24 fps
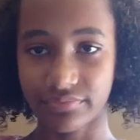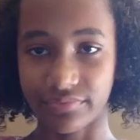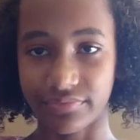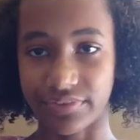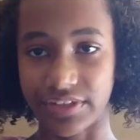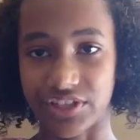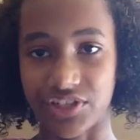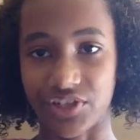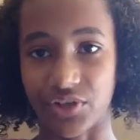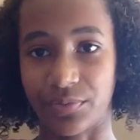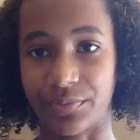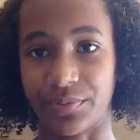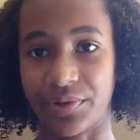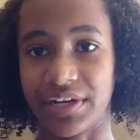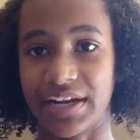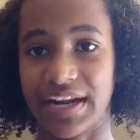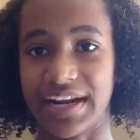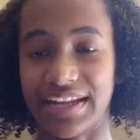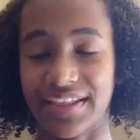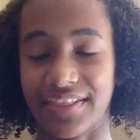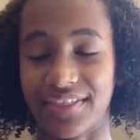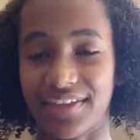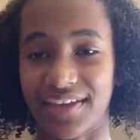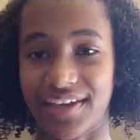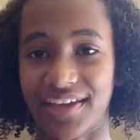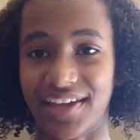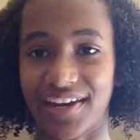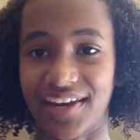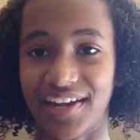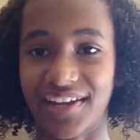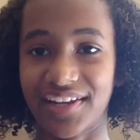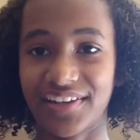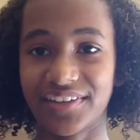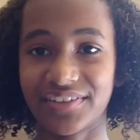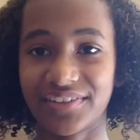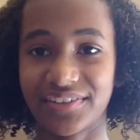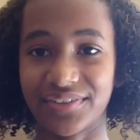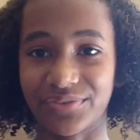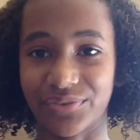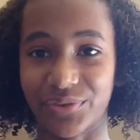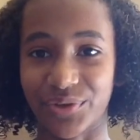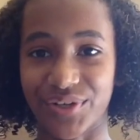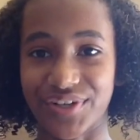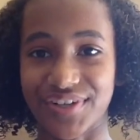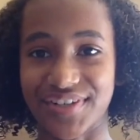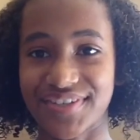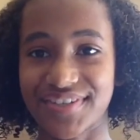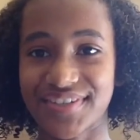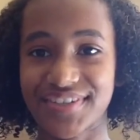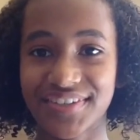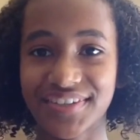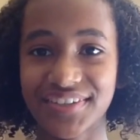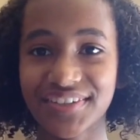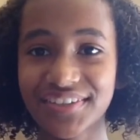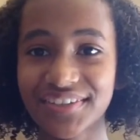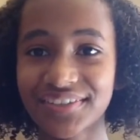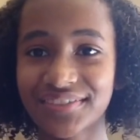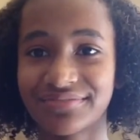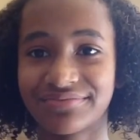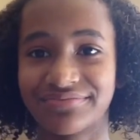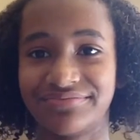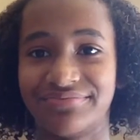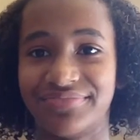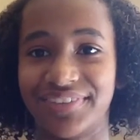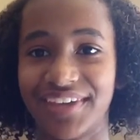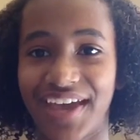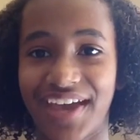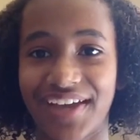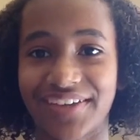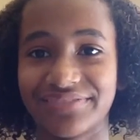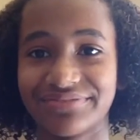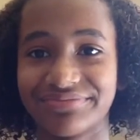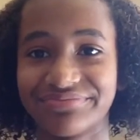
Then don't put anything in it, of course. Yeah.